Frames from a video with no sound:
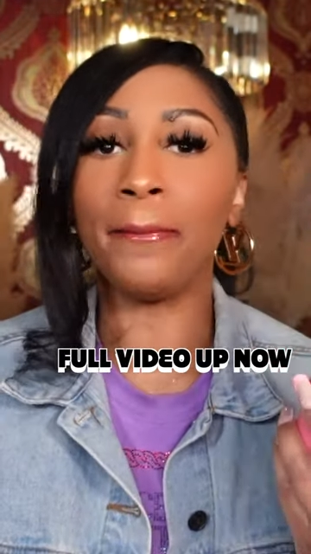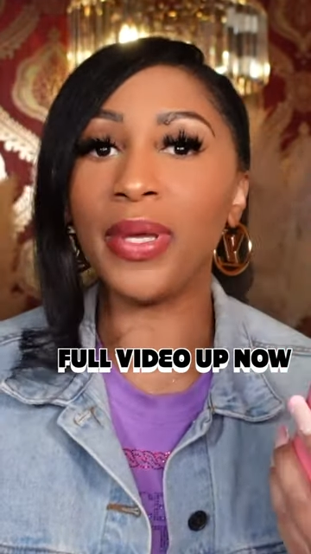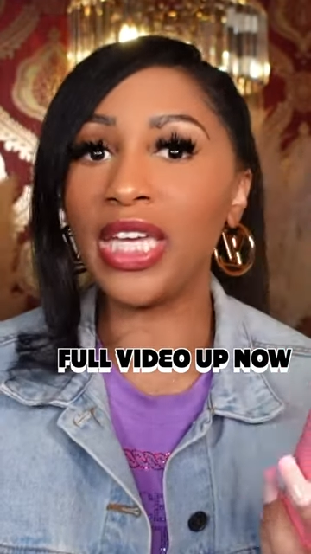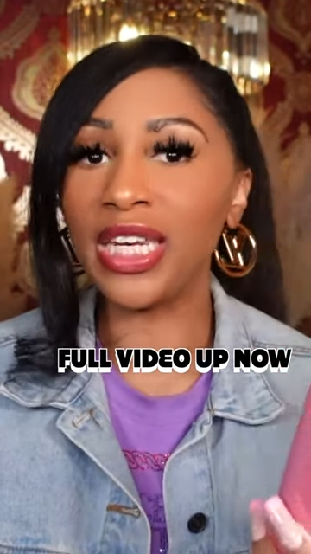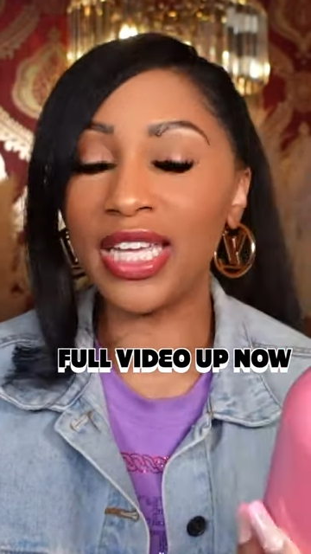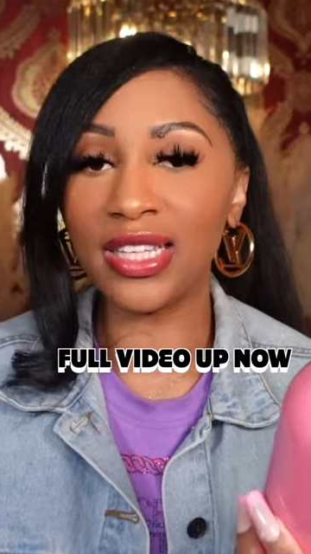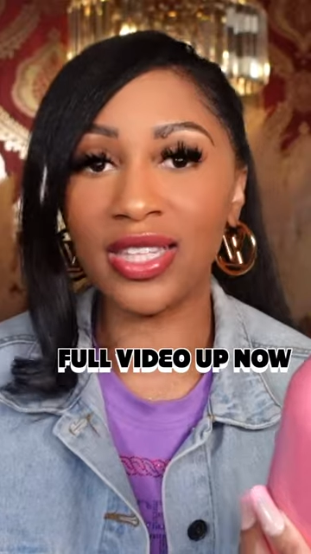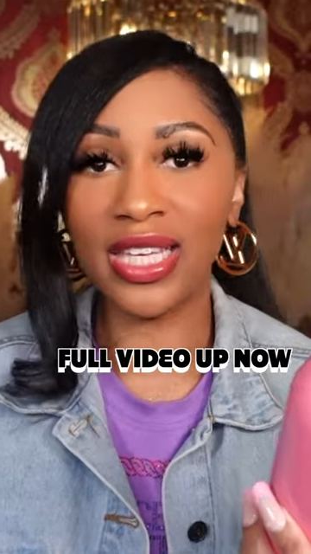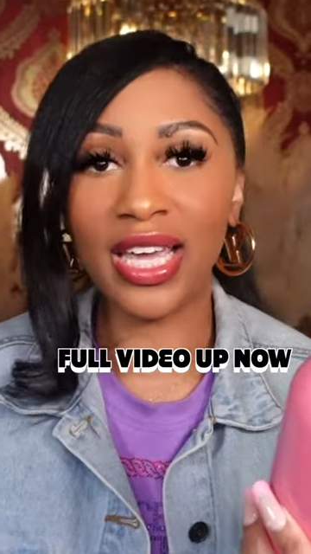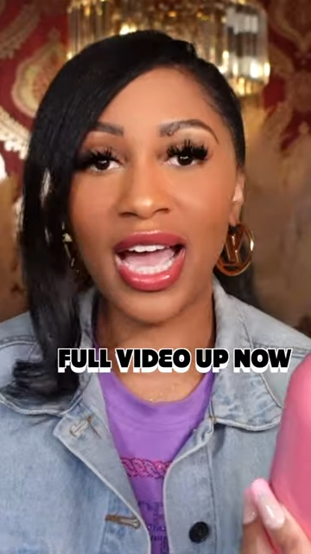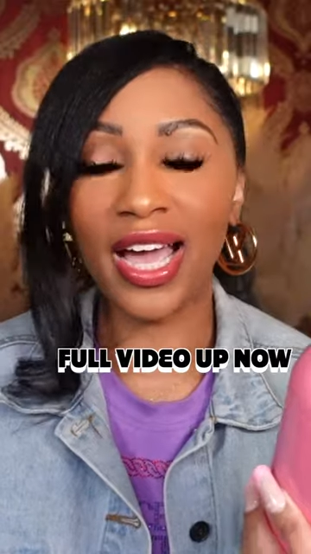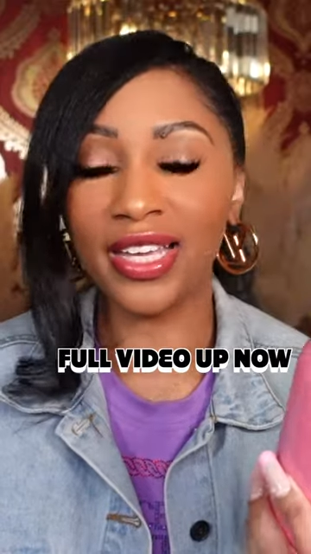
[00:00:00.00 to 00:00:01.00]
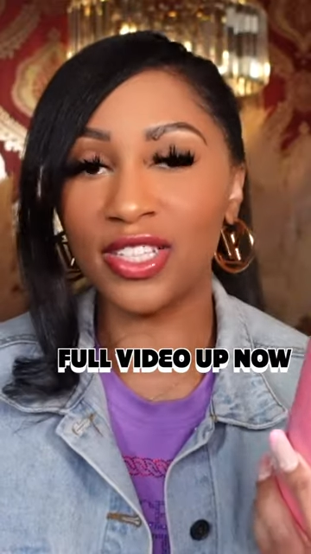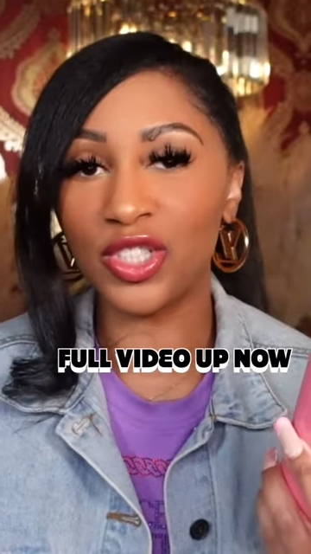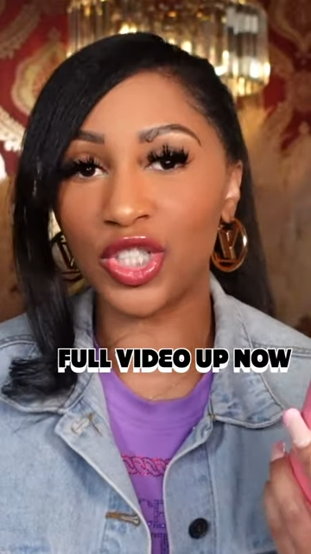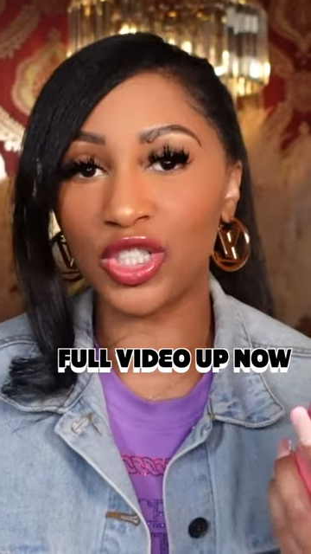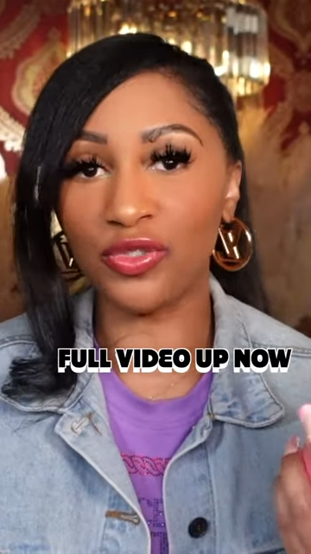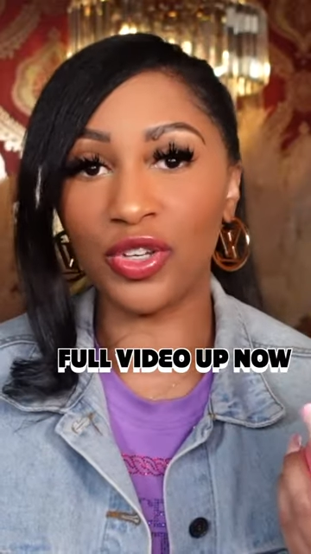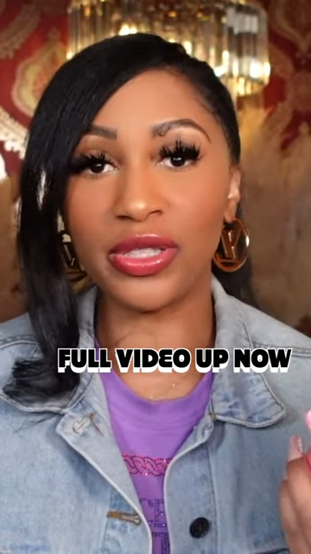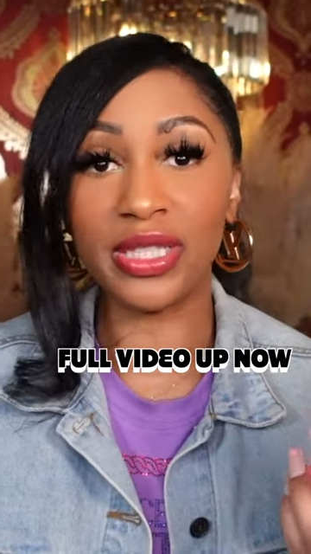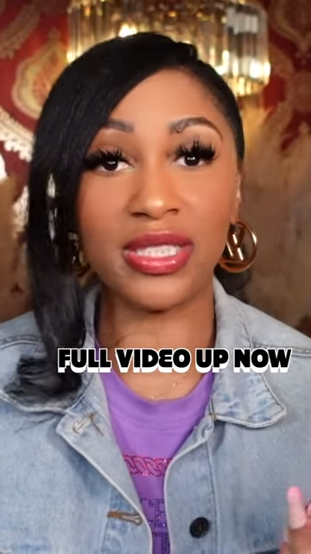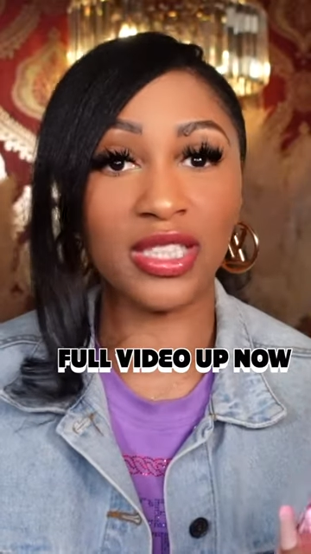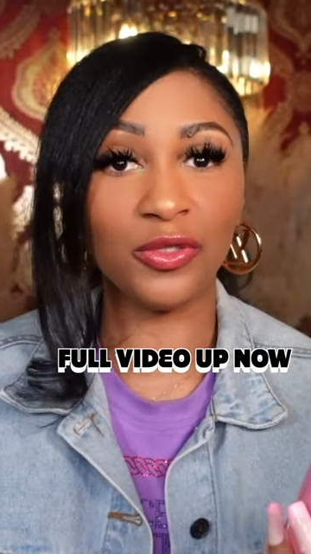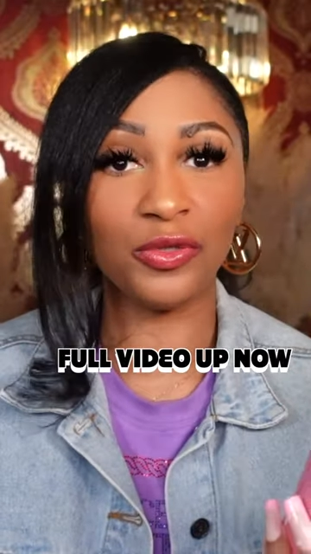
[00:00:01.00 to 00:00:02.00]
Immediately, I could just feel
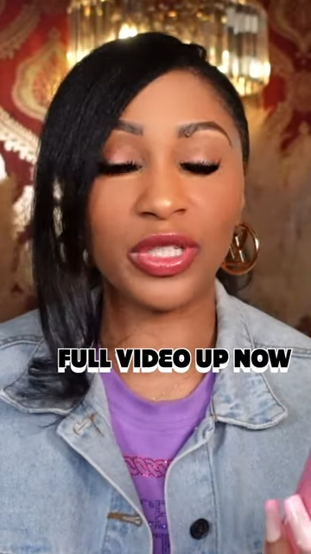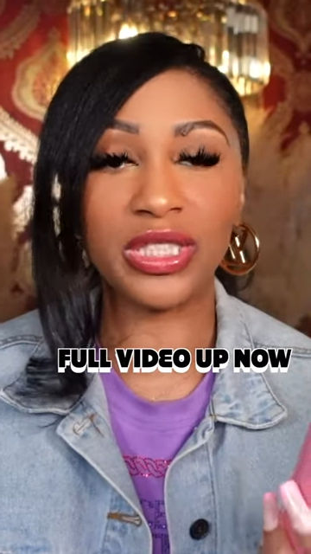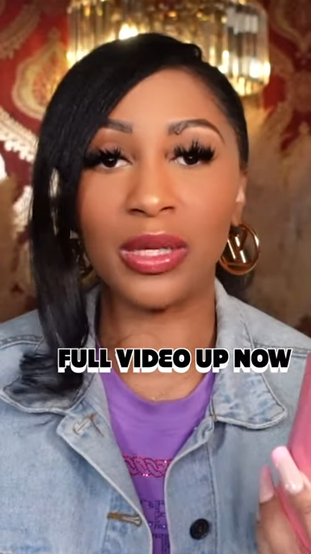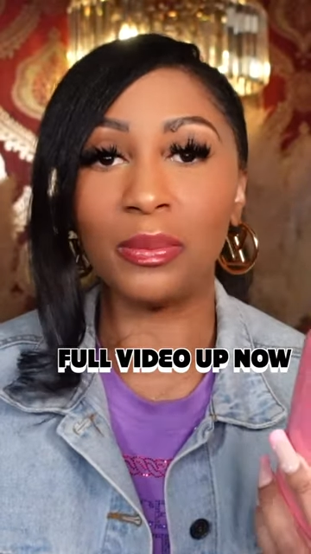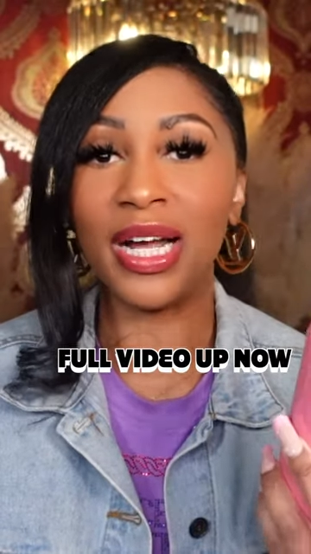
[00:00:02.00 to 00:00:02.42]
the difference